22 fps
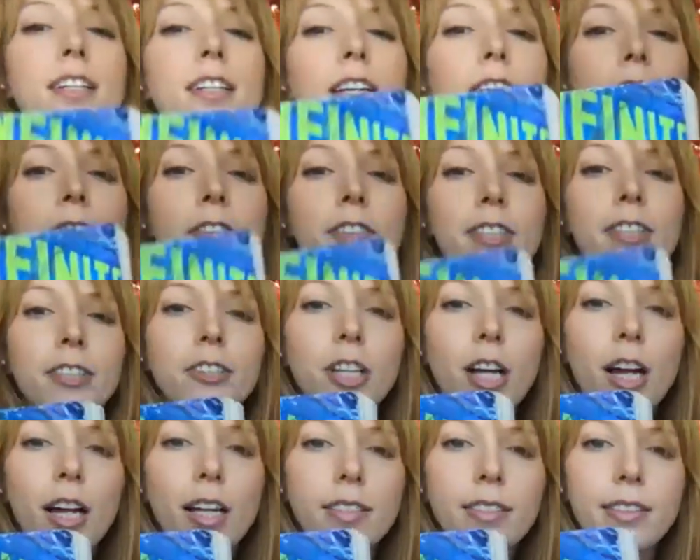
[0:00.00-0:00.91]
Infinite
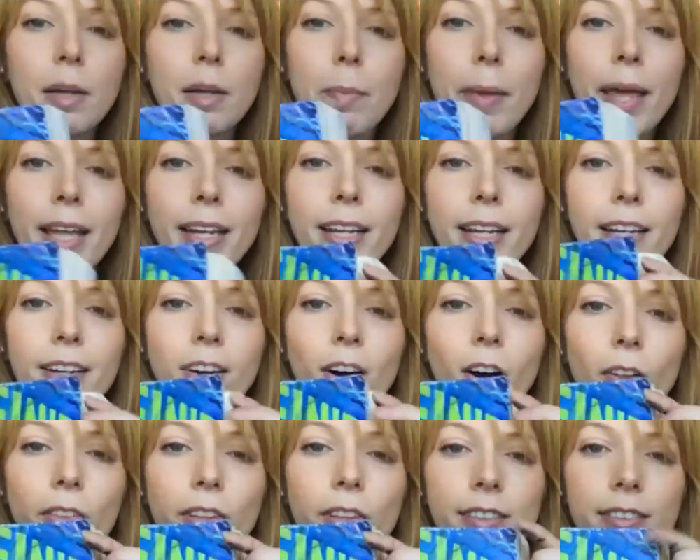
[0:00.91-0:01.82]
Jest. I painted
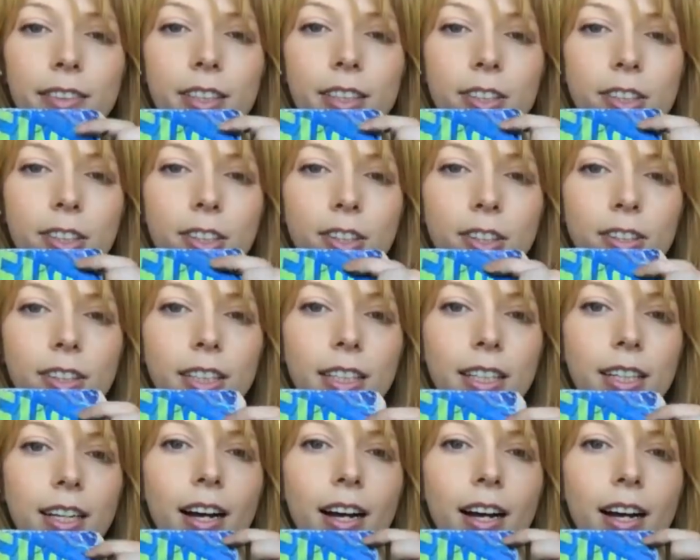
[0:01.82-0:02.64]
all these little